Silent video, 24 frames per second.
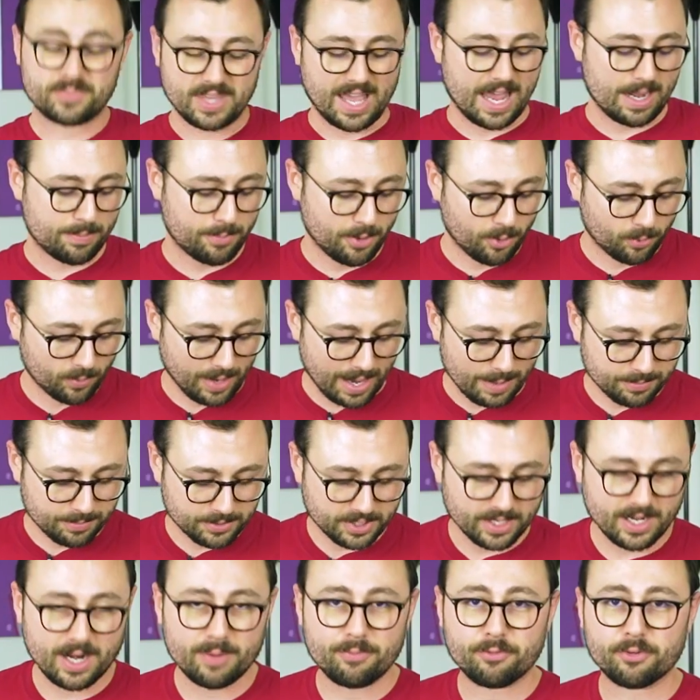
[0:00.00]
That about
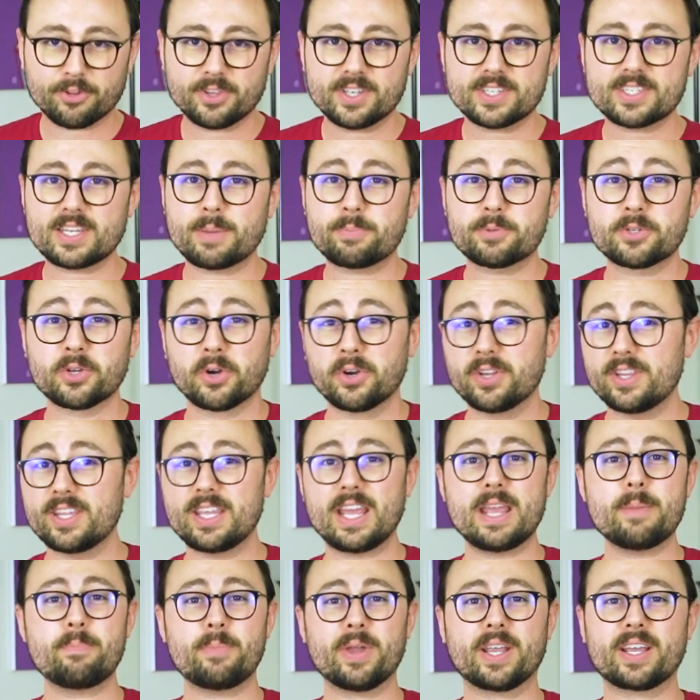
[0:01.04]
wraps it up for this episode of the
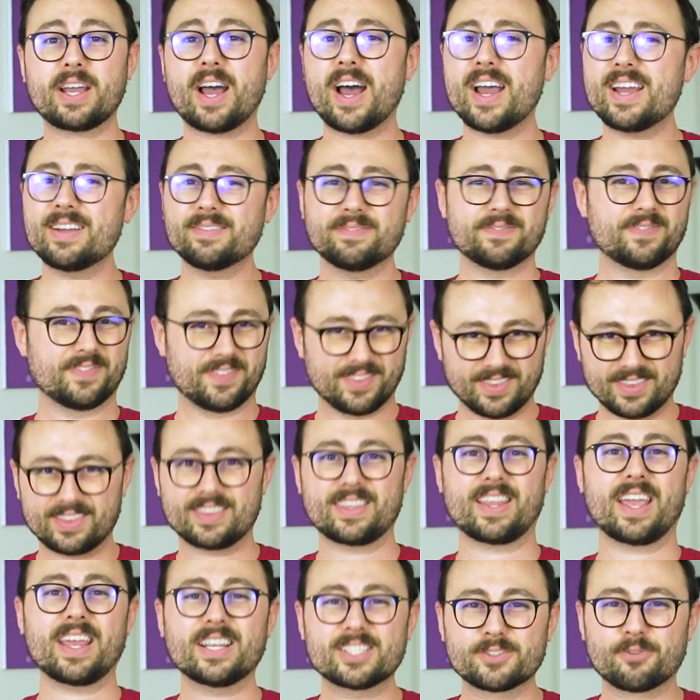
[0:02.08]
8-Bit Guy.
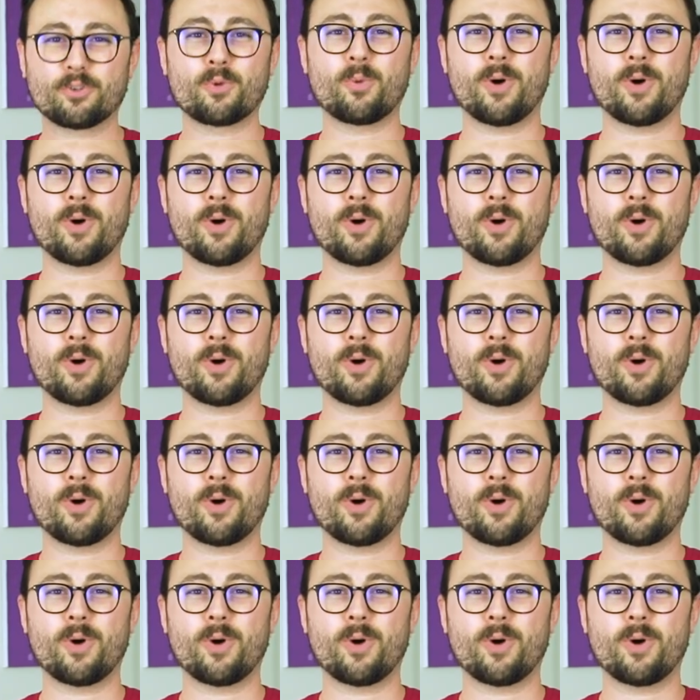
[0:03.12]
Thanks for